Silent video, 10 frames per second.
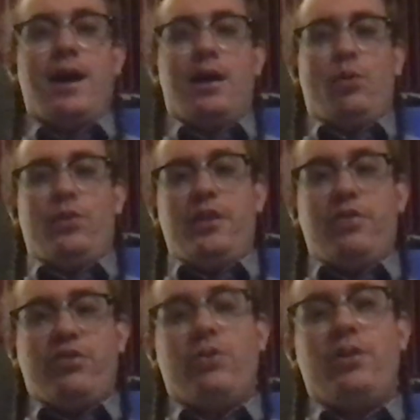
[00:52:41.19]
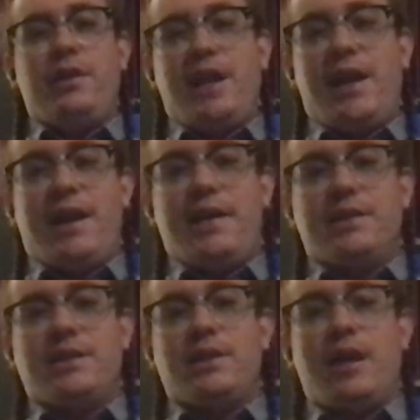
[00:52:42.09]
Within 30
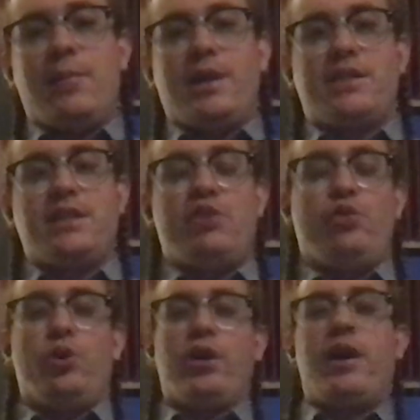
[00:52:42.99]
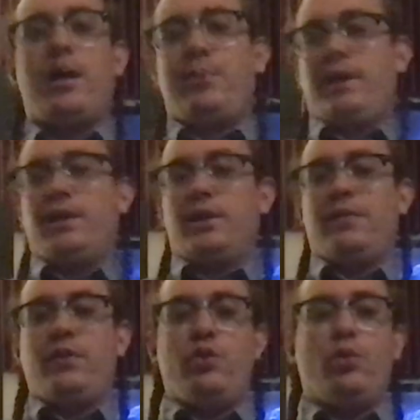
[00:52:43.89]
days, I'm going to send you a copy of
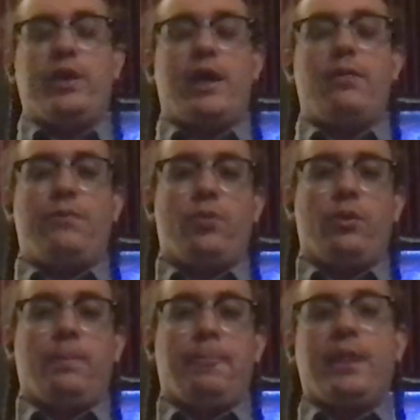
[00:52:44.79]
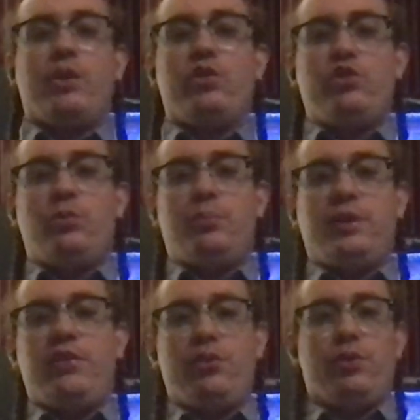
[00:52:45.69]
the new account form. Could you
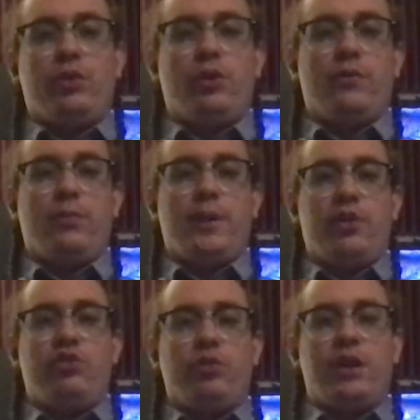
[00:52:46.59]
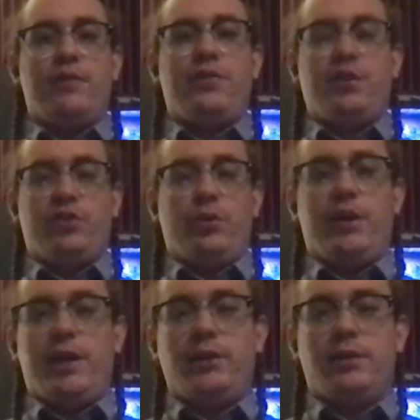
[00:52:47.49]
please look it over and make sure everything's
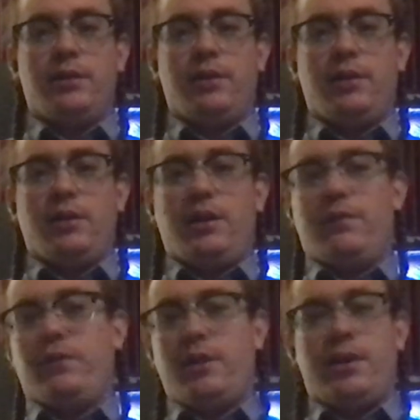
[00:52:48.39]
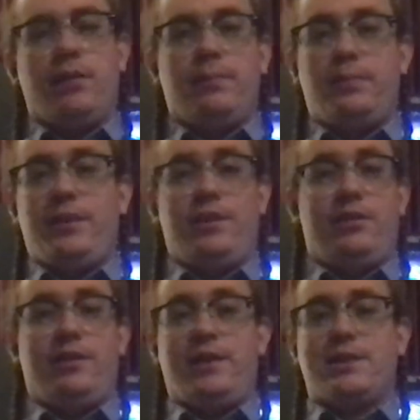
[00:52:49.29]
okay? If not,
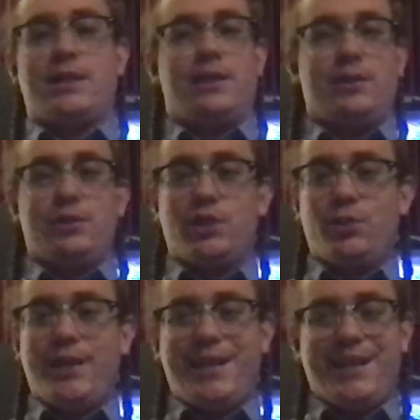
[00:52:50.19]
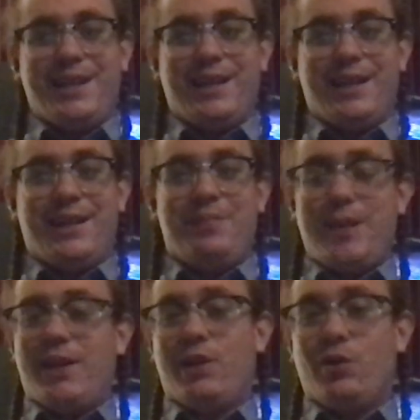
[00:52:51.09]
please let us know so we can
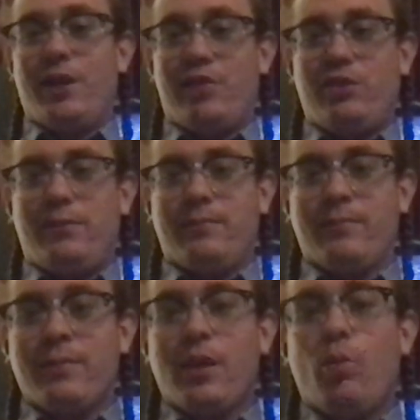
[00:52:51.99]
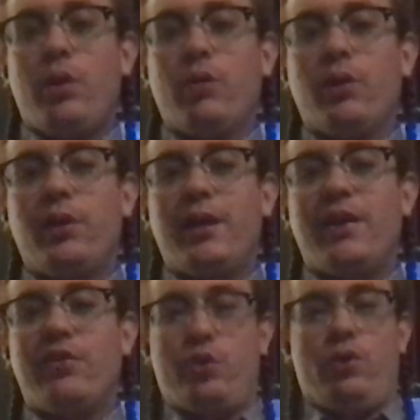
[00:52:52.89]
make a correction. We
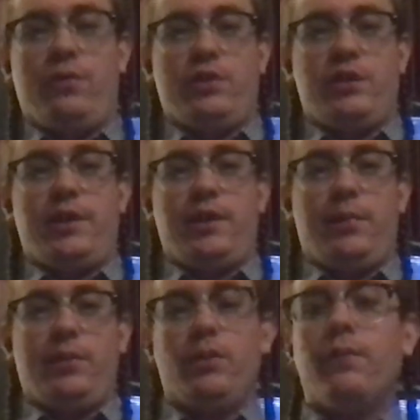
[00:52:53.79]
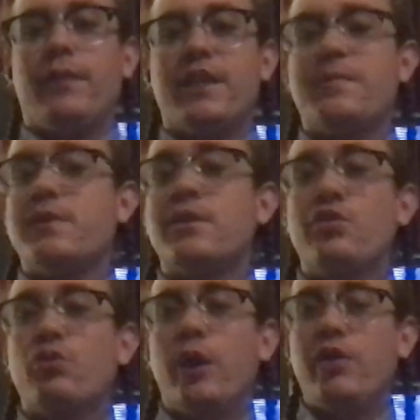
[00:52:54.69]
realize that over time, your investment
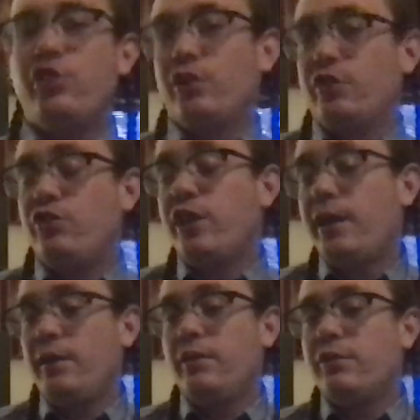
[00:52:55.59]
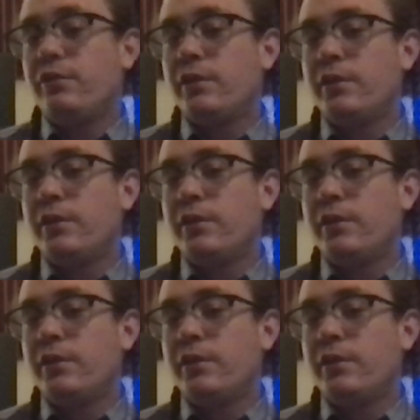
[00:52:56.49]
situation could change.